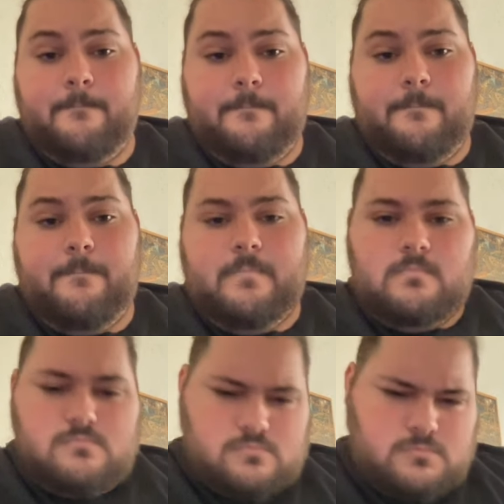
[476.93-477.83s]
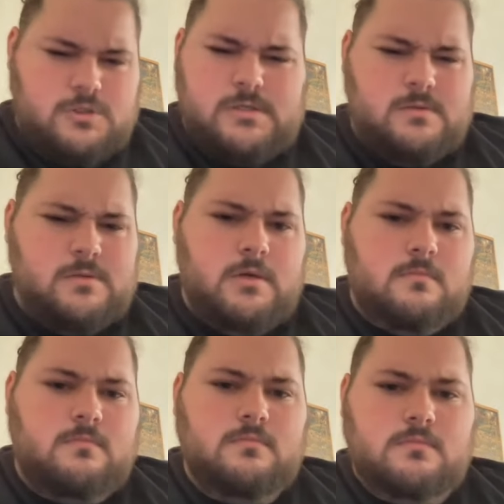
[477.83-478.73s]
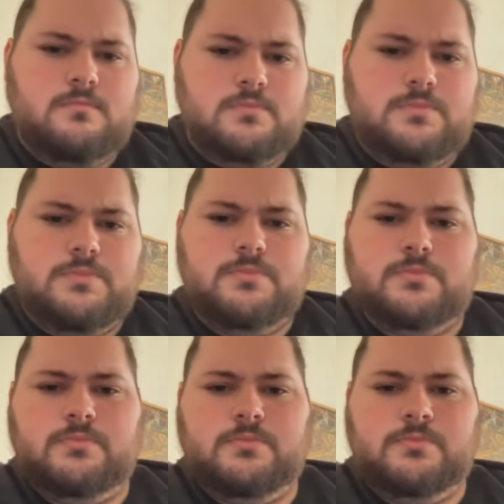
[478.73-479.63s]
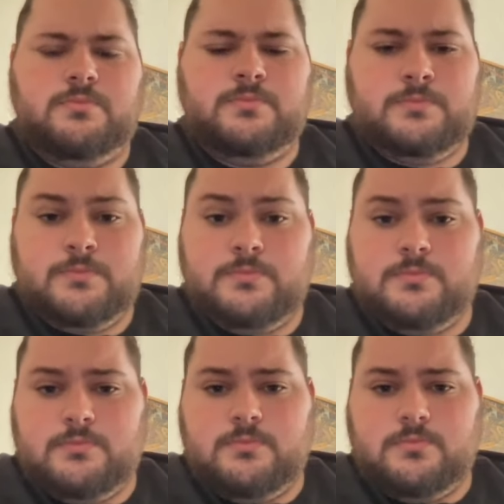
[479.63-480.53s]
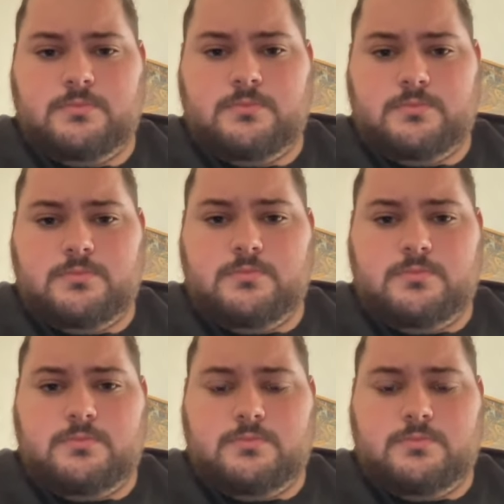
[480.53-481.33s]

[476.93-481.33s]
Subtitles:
[no speech]